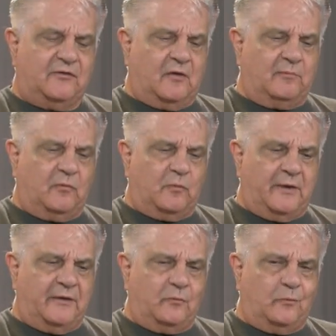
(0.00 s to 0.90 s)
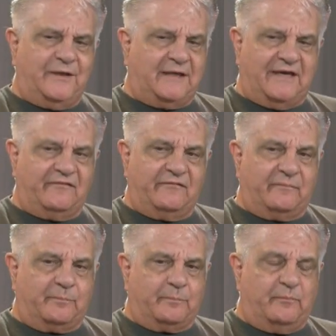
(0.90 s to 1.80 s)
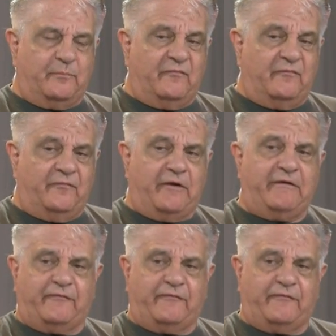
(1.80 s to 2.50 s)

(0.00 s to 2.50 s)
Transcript: Number one, we get very,